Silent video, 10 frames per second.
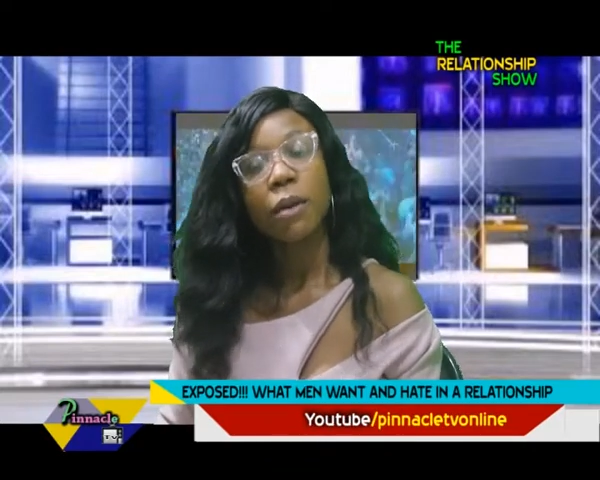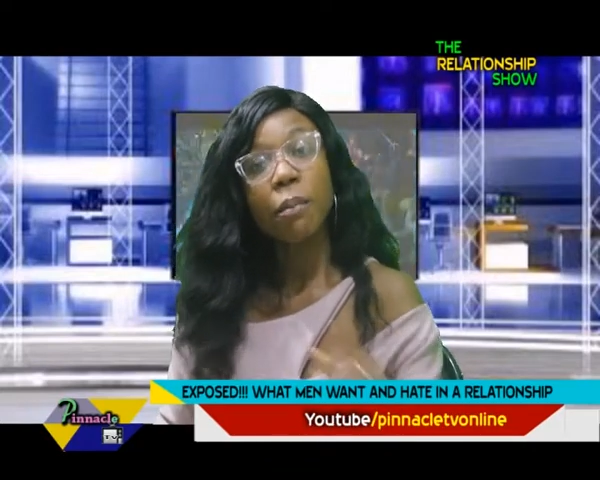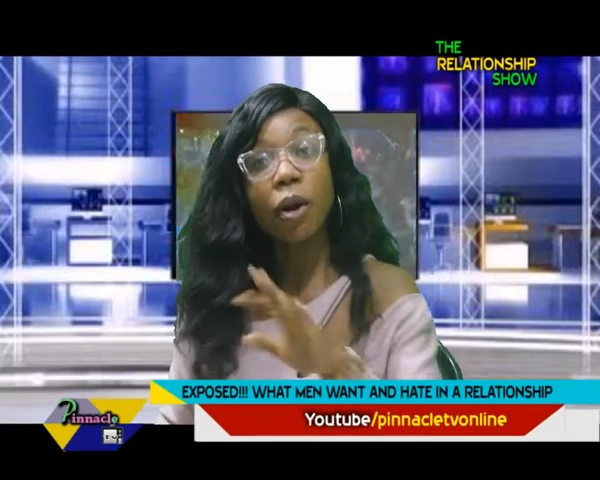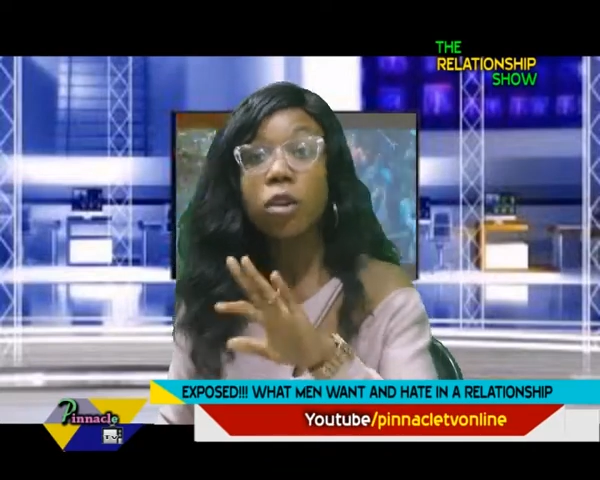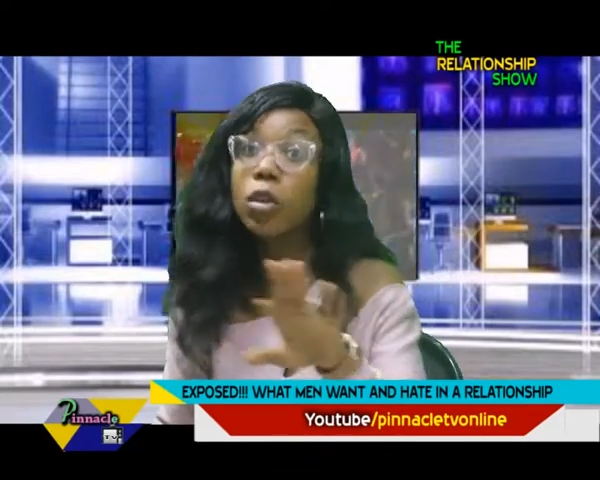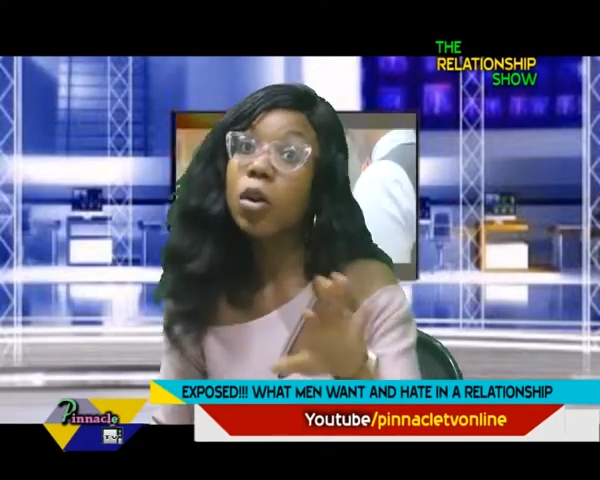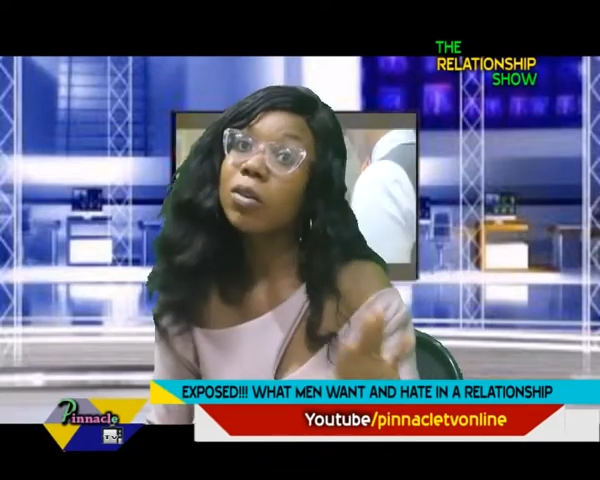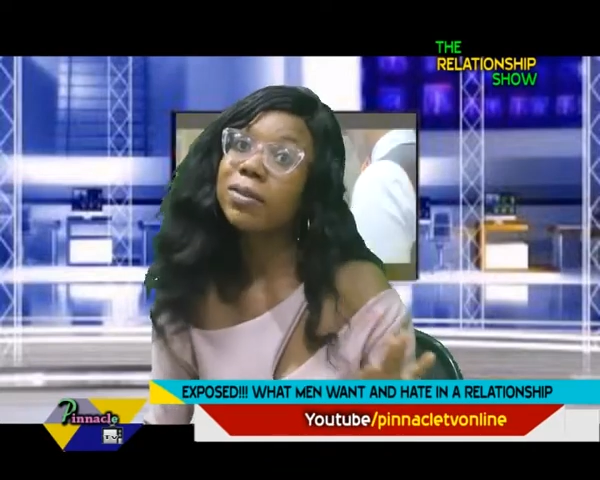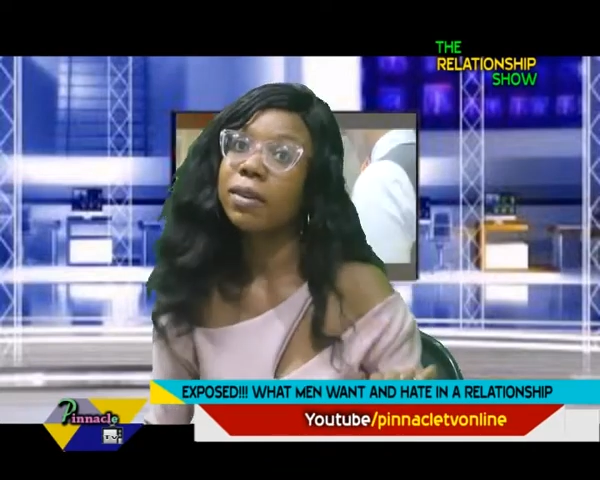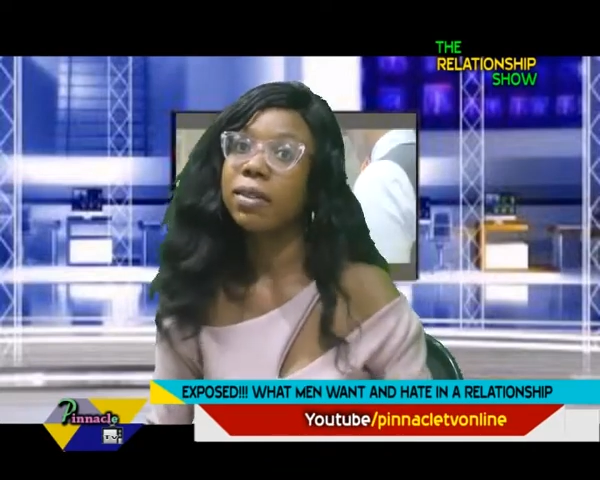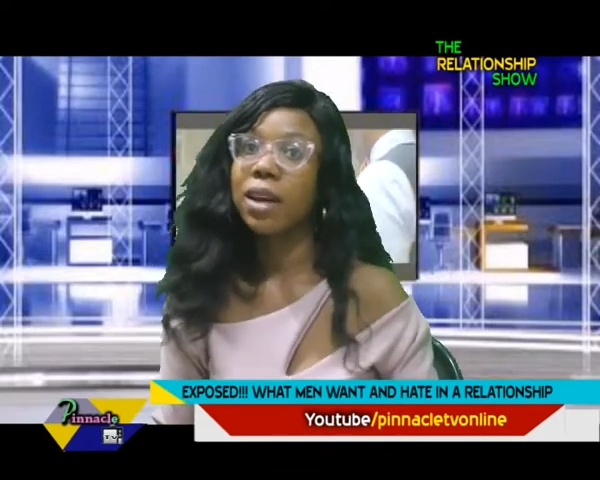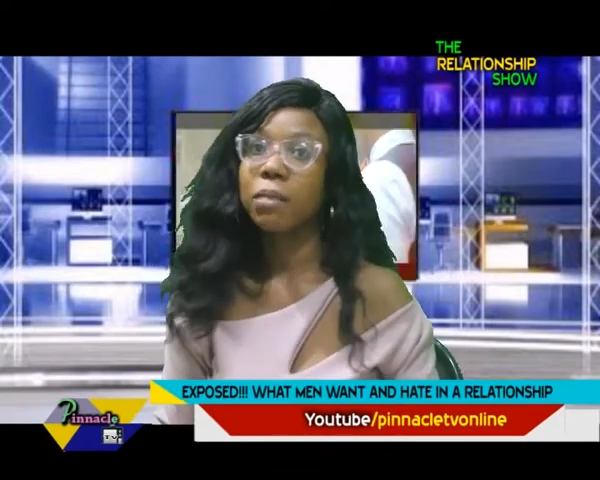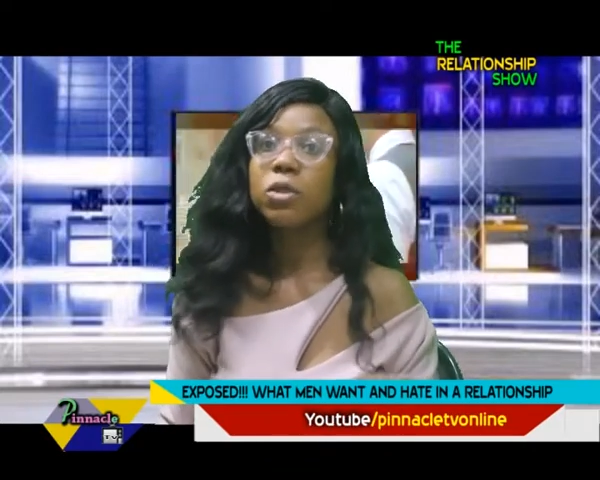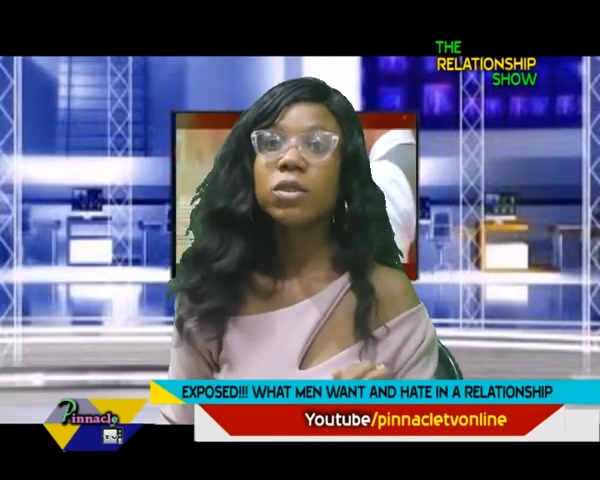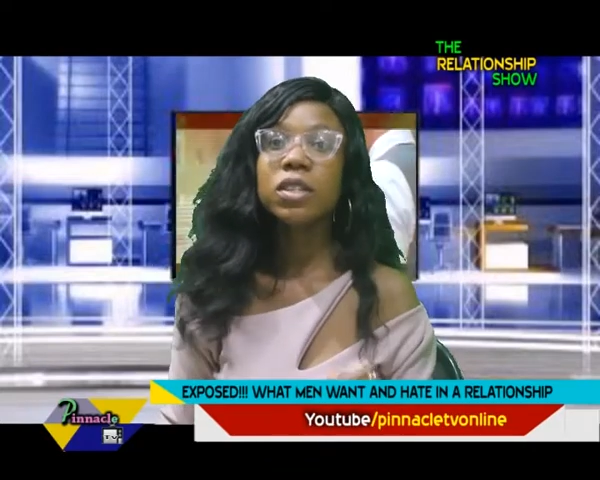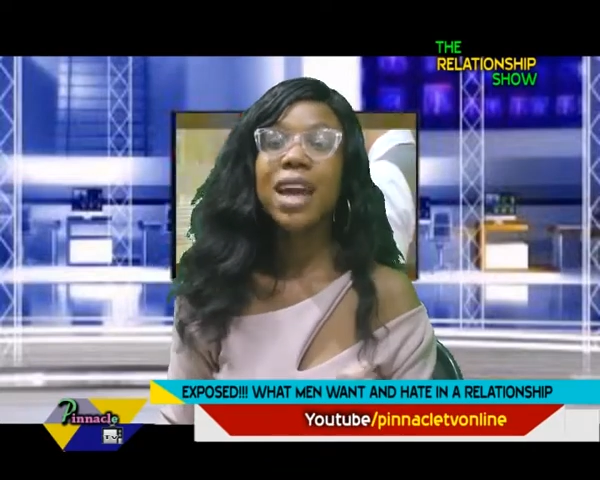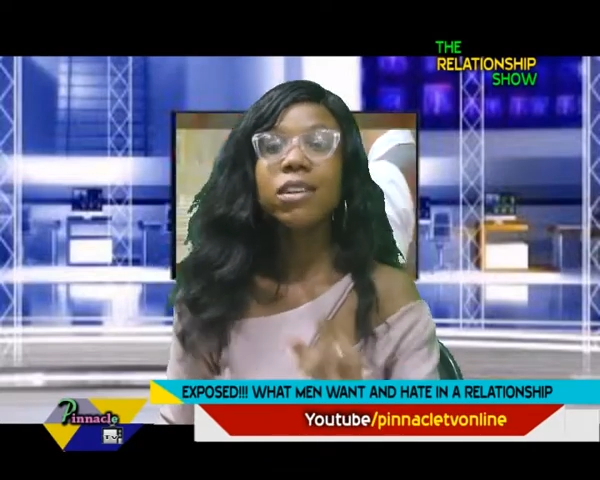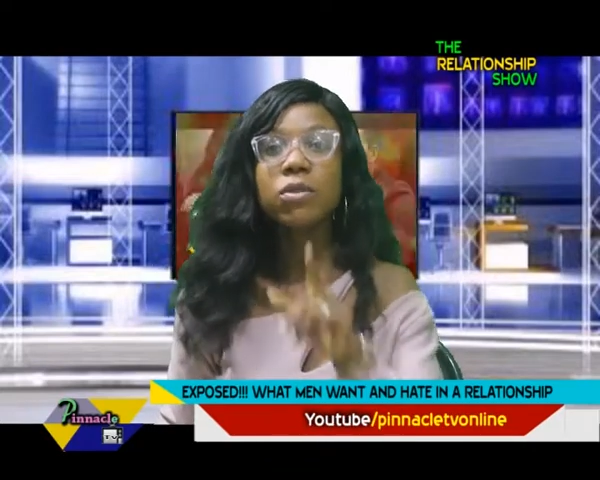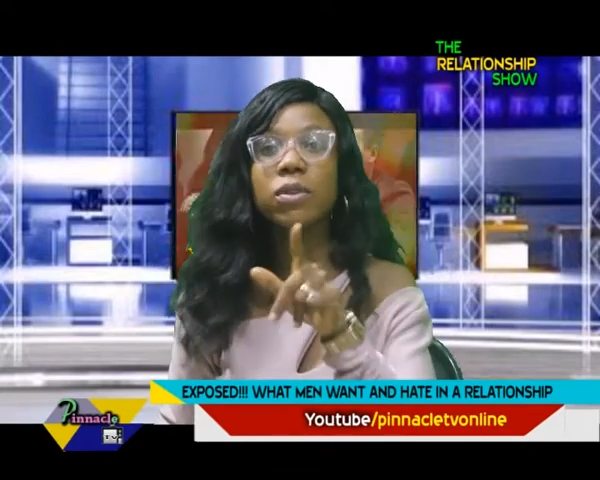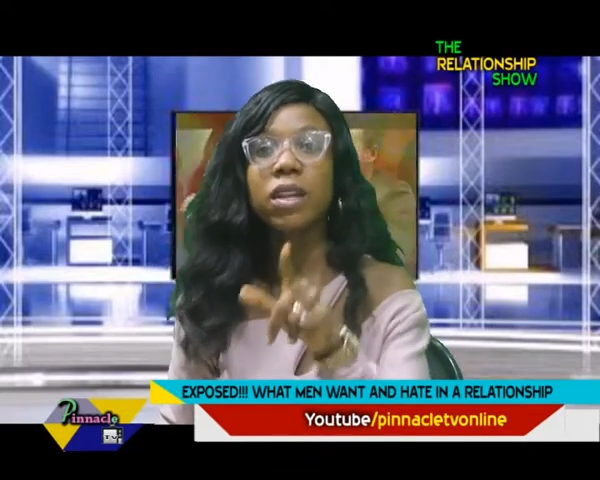but not all the time. You see, I
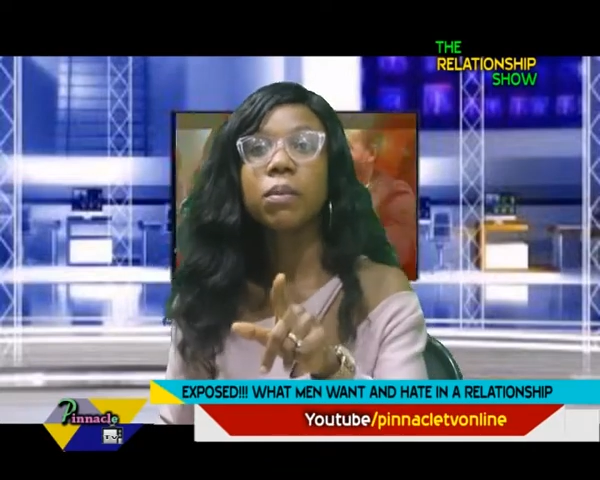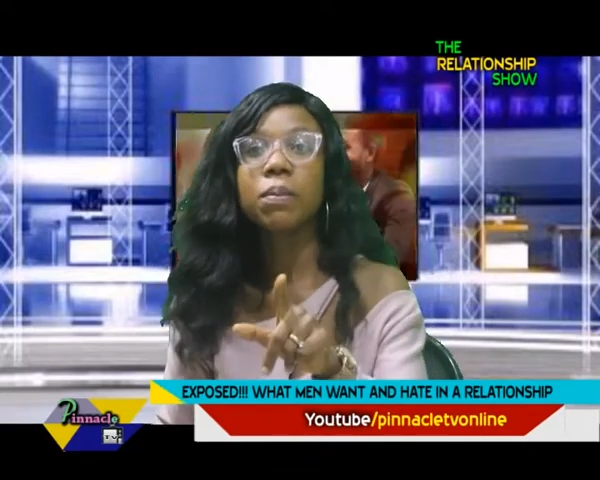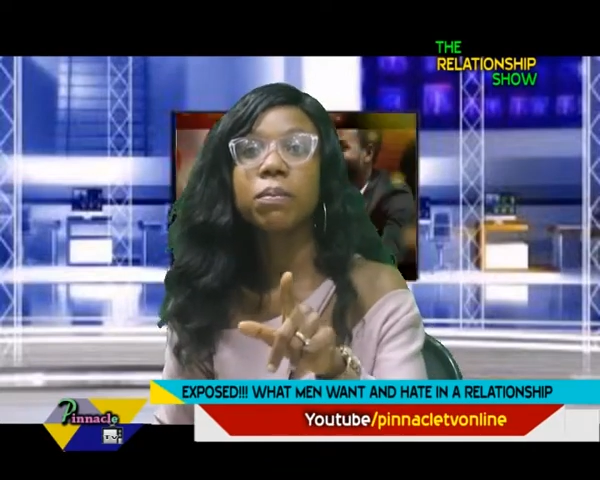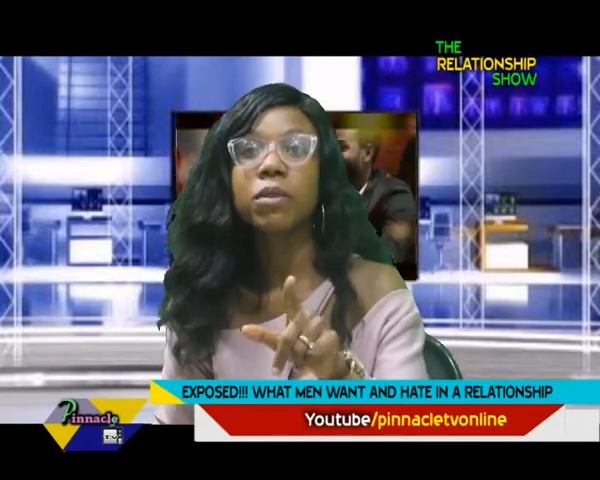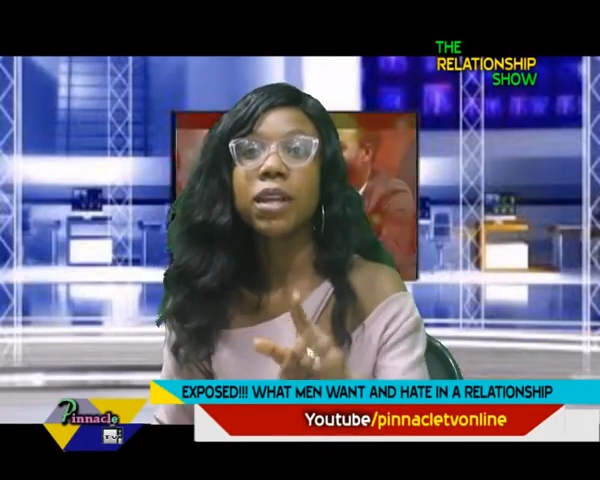used to tell people